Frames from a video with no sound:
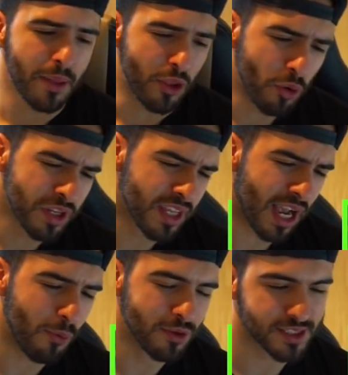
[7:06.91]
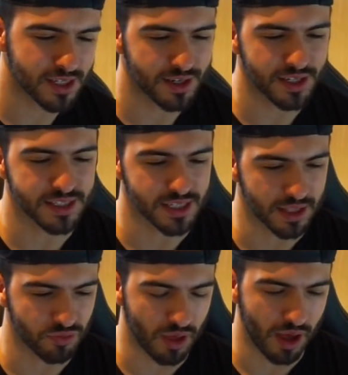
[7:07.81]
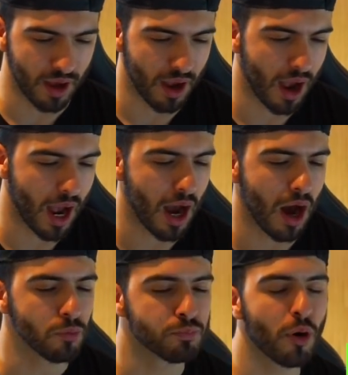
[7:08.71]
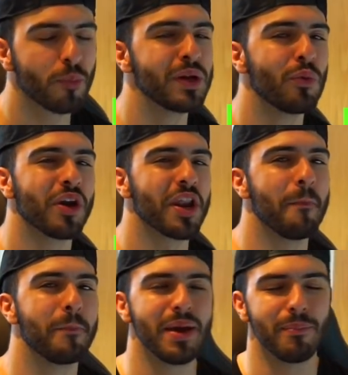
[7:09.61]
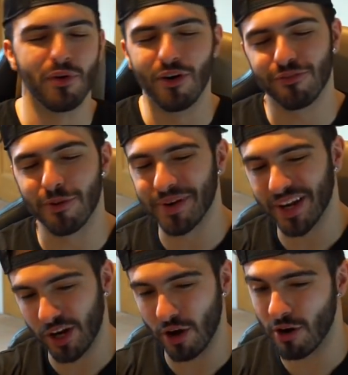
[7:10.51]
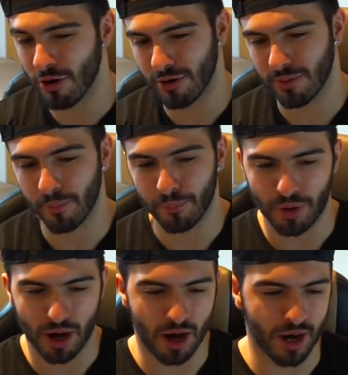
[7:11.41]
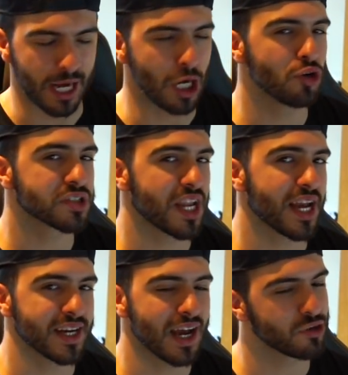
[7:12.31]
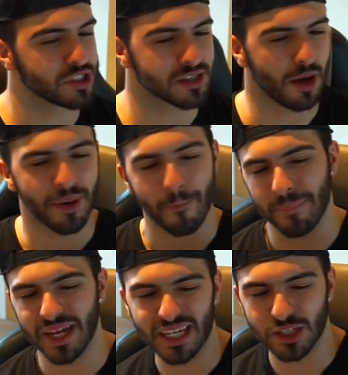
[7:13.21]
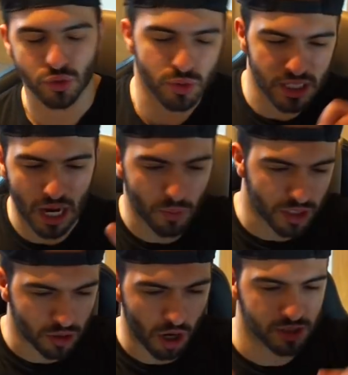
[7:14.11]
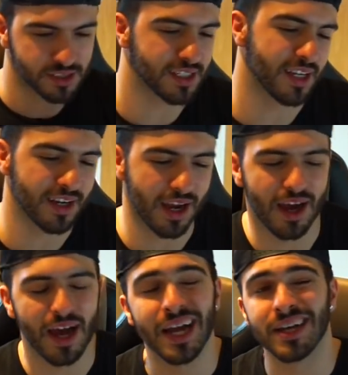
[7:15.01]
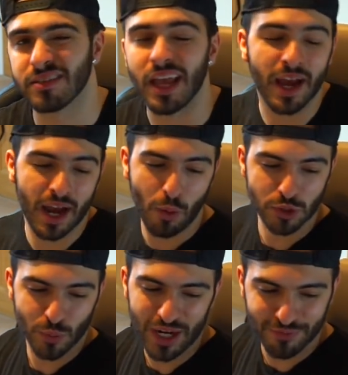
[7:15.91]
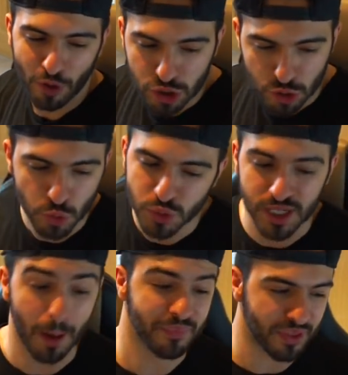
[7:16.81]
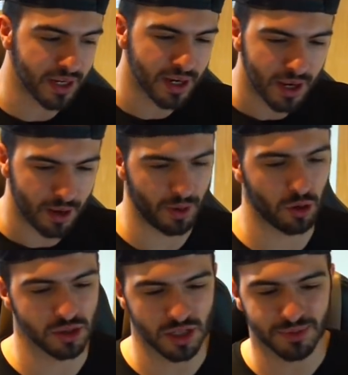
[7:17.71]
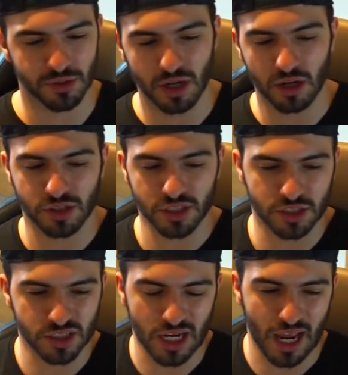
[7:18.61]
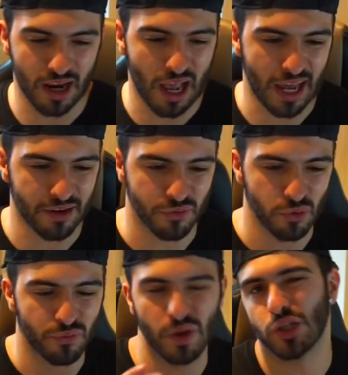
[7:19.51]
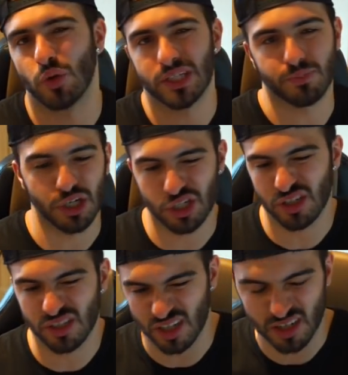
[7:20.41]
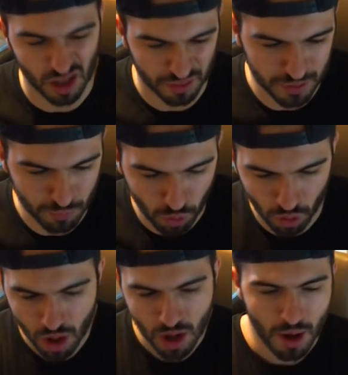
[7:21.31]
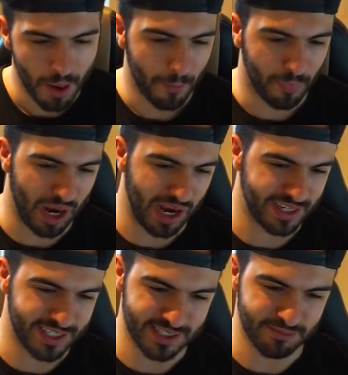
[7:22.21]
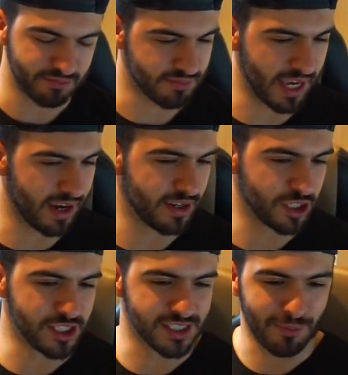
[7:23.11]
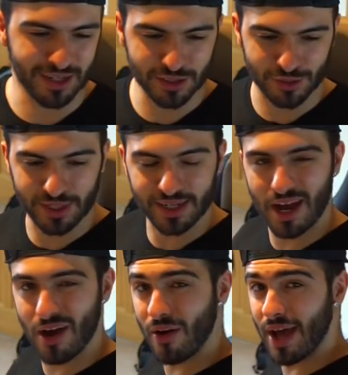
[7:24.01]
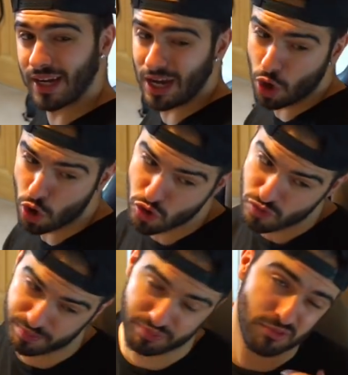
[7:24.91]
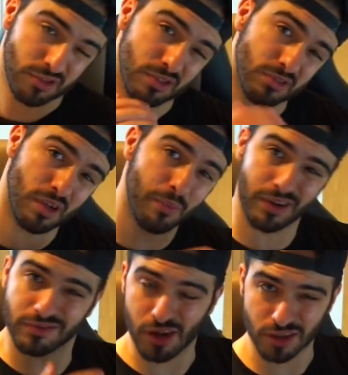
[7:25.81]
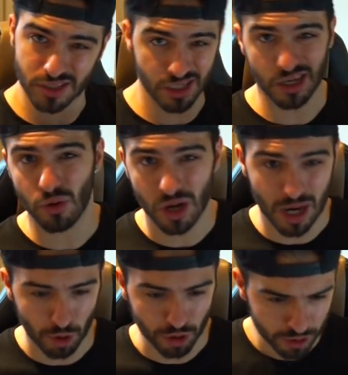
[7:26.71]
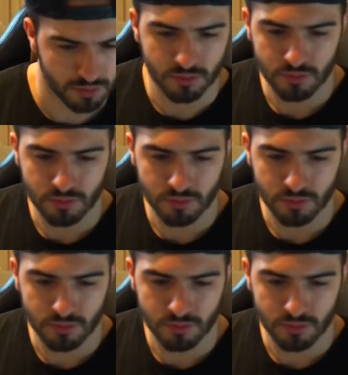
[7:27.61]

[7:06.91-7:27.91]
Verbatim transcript: The only thing I would say is, yeah, that I'll probably want a bit more from the girl, but it looks like now she's coming a bit into it, like with the dancing and that, and yeah, I was waiting for her to do something, because up till now she just like had a few facial expressions and nothing more. But yeah, she's coming into it now, and I hope, you know, a bit of dancing, girl, come on.